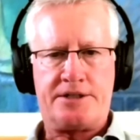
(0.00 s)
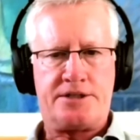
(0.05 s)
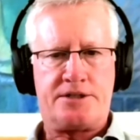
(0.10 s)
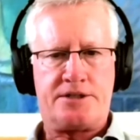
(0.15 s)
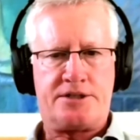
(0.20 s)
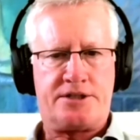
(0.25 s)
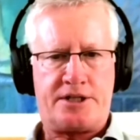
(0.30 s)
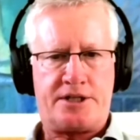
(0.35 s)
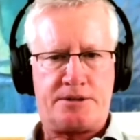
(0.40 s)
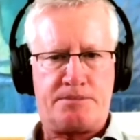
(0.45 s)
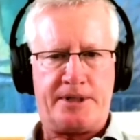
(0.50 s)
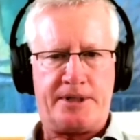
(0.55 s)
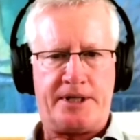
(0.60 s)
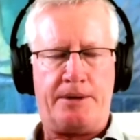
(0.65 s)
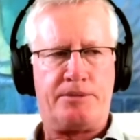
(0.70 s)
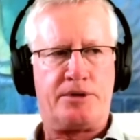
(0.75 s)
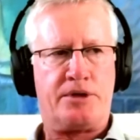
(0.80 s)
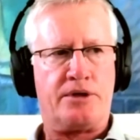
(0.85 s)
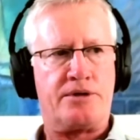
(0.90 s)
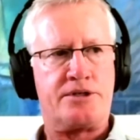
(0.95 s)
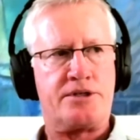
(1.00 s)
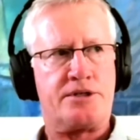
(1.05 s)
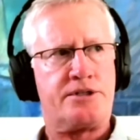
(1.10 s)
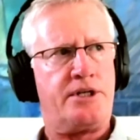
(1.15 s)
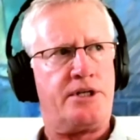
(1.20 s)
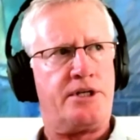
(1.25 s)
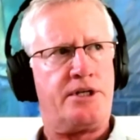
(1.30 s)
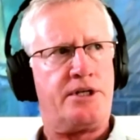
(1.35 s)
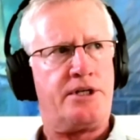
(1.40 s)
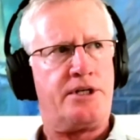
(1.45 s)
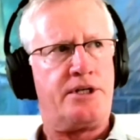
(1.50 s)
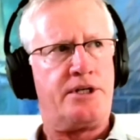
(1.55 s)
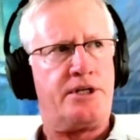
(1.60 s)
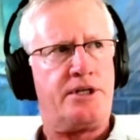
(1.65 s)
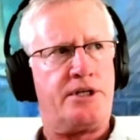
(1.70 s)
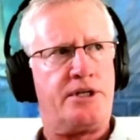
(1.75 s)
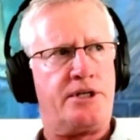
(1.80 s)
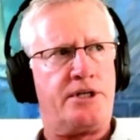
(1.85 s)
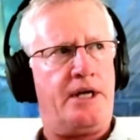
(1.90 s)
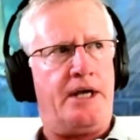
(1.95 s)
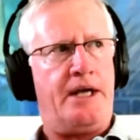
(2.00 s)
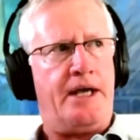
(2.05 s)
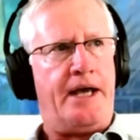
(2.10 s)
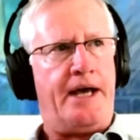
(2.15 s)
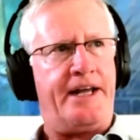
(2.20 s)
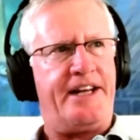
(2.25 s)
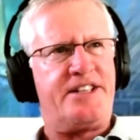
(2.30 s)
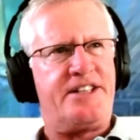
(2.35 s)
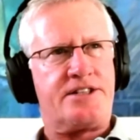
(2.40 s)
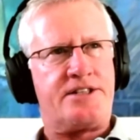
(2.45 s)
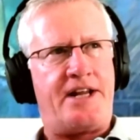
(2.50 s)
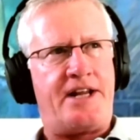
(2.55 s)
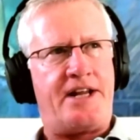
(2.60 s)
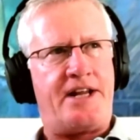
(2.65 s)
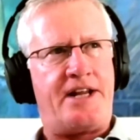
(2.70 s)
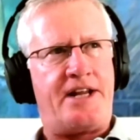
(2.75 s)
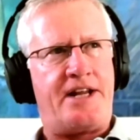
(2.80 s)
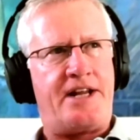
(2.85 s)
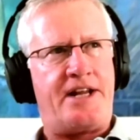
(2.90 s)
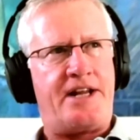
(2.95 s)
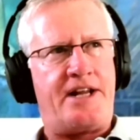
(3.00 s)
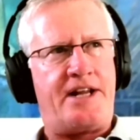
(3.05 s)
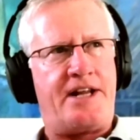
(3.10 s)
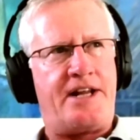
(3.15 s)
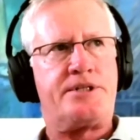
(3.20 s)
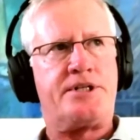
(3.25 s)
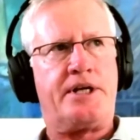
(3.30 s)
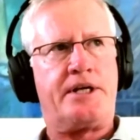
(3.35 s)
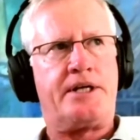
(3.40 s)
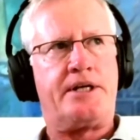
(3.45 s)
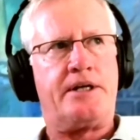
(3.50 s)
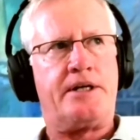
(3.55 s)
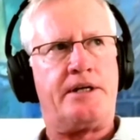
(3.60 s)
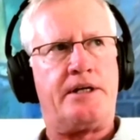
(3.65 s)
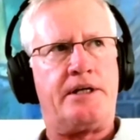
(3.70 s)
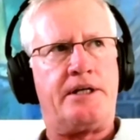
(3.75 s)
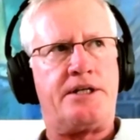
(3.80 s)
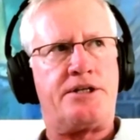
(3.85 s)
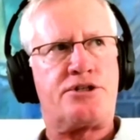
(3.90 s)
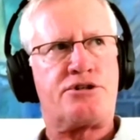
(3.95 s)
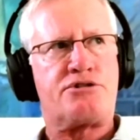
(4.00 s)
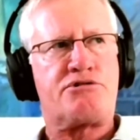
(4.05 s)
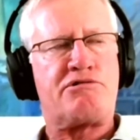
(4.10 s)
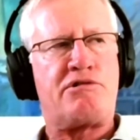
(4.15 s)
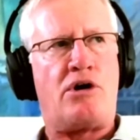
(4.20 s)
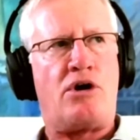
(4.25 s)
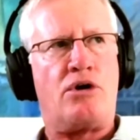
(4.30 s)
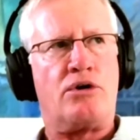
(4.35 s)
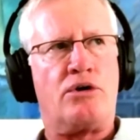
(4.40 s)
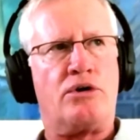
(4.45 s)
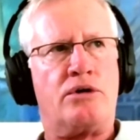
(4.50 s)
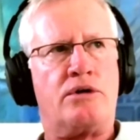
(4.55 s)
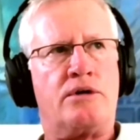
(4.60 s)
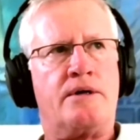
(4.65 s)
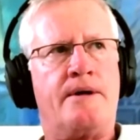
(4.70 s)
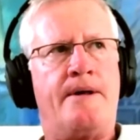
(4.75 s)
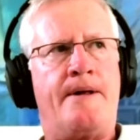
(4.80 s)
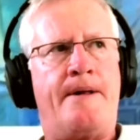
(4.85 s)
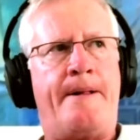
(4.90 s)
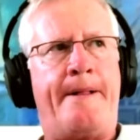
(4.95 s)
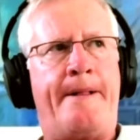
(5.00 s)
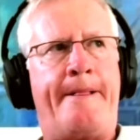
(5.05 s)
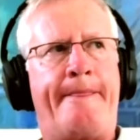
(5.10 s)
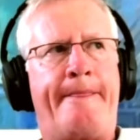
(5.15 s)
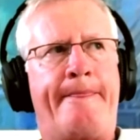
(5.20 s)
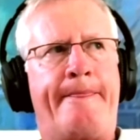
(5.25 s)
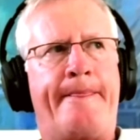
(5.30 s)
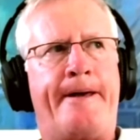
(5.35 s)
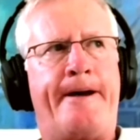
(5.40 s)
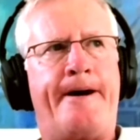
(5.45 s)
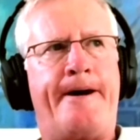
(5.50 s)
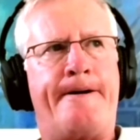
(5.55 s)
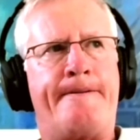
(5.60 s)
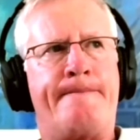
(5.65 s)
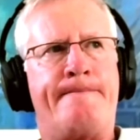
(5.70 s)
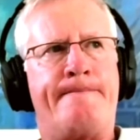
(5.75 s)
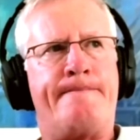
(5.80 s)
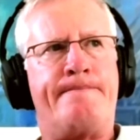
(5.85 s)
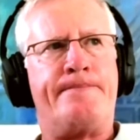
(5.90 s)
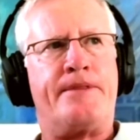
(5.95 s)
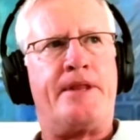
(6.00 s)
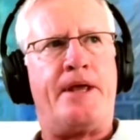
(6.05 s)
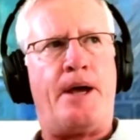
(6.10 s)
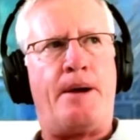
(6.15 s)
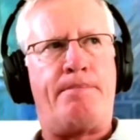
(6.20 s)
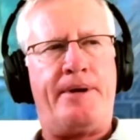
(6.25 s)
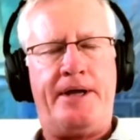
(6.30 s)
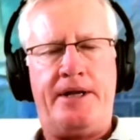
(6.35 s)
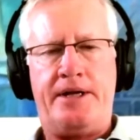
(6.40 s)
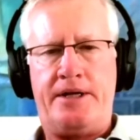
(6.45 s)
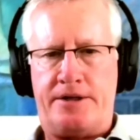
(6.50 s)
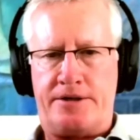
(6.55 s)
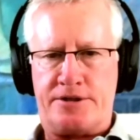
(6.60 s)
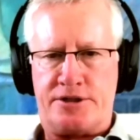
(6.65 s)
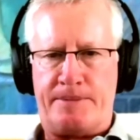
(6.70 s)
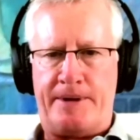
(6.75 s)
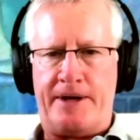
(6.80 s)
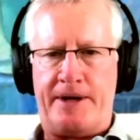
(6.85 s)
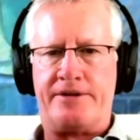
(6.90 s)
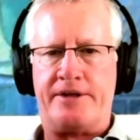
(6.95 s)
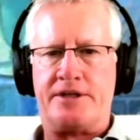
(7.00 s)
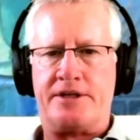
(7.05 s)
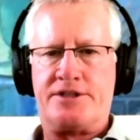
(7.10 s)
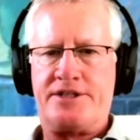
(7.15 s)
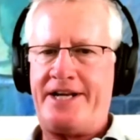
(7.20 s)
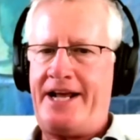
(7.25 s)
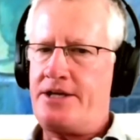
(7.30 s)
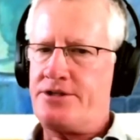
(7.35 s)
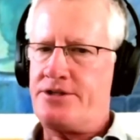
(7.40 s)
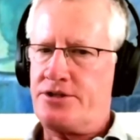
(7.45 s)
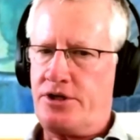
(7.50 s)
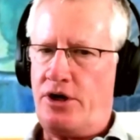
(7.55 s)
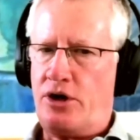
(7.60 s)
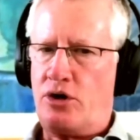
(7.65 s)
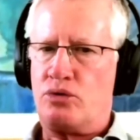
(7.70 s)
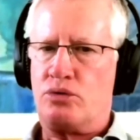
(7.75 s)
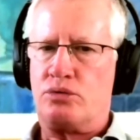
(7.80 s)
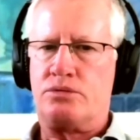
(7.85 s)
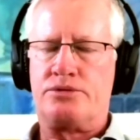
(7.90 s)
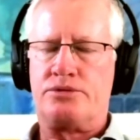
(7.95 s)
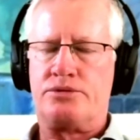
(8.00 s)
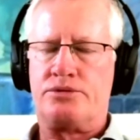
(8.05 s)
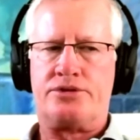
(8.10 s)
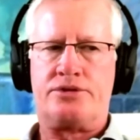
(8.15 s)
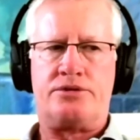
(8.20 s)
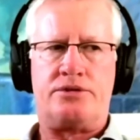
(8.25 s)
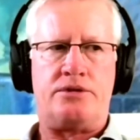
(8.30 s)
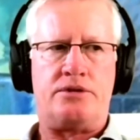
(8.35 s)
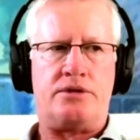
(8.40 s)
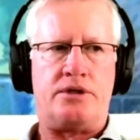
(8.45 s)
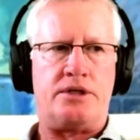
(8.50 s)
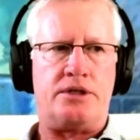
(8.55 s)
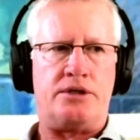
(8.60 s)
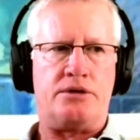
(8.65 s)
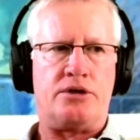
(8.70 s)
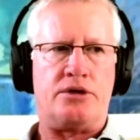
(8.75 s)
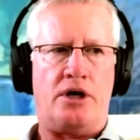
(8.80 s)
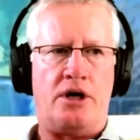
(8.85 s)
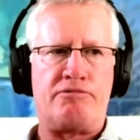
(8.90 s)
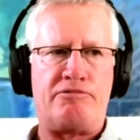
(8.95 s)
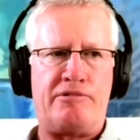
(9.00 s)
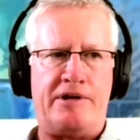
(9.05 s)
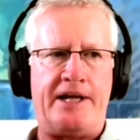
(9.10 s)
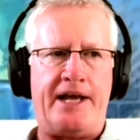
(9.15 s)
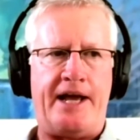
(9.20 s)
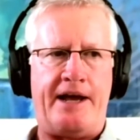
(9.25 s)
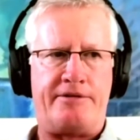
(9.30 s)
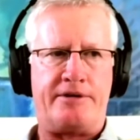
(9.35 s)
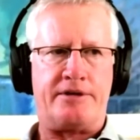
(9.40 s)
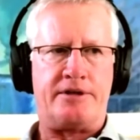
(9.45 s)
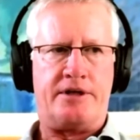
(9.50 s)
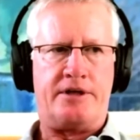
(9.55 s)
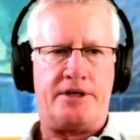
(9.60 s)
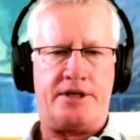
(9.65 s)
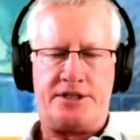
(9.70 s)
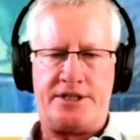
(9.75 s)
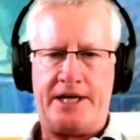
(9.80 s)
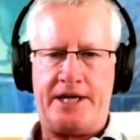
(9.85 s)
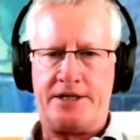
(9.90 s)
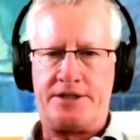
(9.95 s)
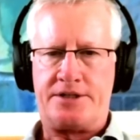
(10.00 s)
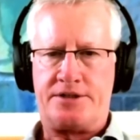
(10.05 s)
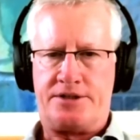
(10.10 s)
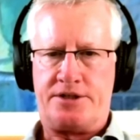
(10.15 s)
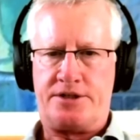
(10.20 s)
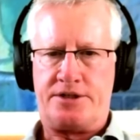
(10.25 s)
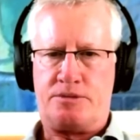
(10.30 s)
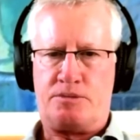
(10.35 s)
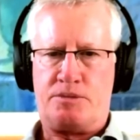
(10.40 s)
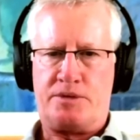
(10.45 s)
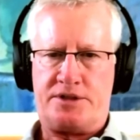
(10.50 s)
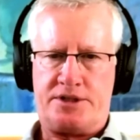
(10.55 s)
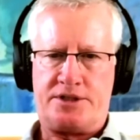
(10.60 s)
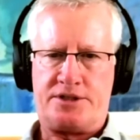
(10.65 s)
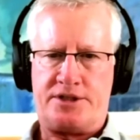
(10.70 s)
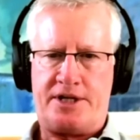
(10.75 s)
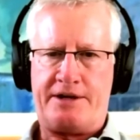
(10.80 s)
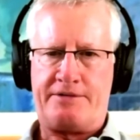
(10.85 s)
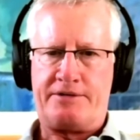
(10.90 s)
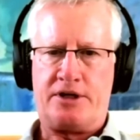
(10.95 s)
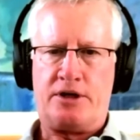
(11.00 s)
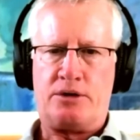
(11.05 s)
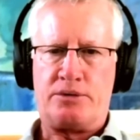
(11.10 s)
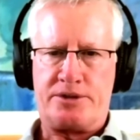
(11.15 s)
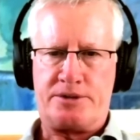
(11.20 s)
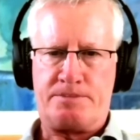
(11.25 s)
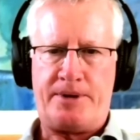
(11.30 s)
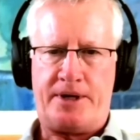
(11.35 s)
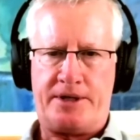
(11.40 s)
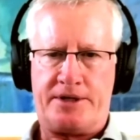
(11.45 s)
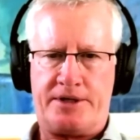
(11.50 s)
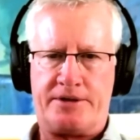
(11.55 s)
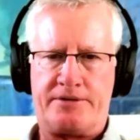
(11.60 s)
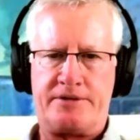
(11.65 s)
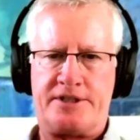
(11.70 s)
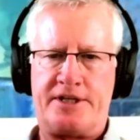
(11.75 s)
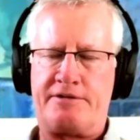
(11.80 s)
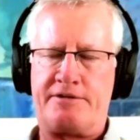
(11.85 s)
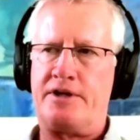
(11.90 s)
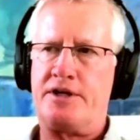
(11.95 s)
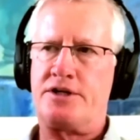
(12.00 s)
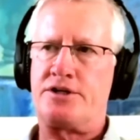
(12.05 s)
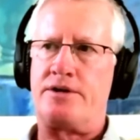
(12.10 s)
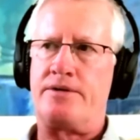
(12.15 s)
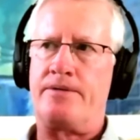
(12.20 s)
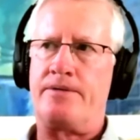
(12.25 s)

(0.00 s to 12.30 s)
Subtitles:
doesn't become conscious. And it doesn't have particularly strong opinions about things. It has goals. You can't really have an intelligent system which doesn't have a goal as part of the definition.